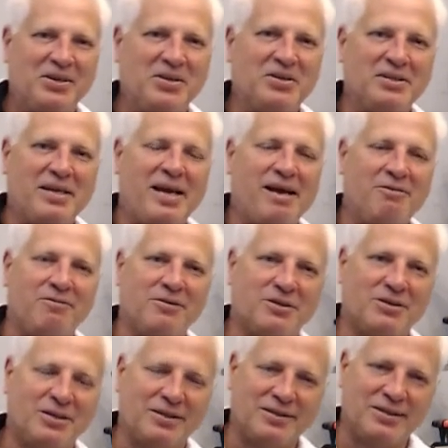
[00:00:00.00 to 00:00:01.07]
this
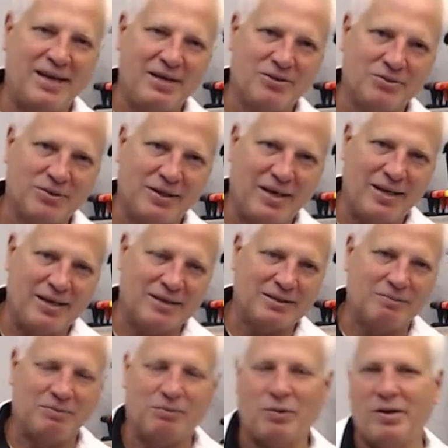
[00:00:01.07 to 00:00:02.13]
1/2-inch natural
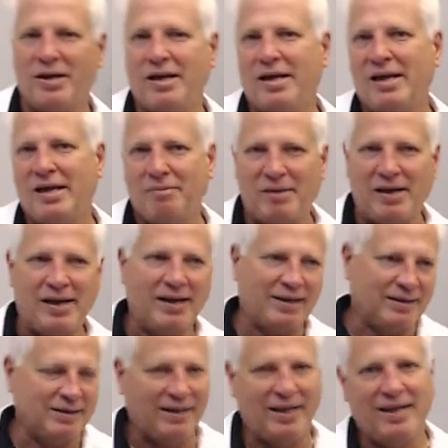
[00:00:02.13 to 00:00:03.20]
gas way
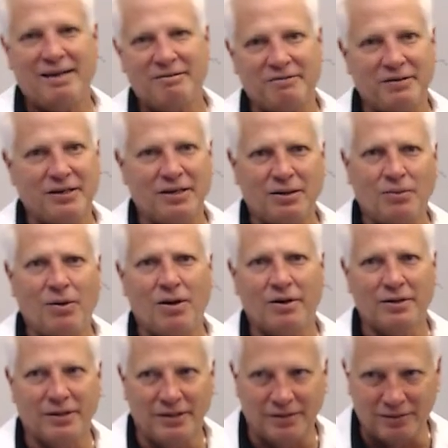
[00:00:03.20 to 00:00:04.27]
back and feeding a
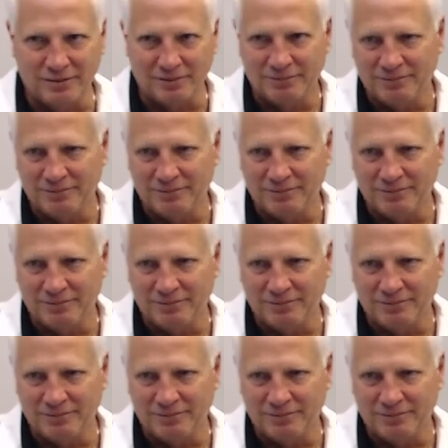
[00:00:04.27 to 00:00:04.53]
water heater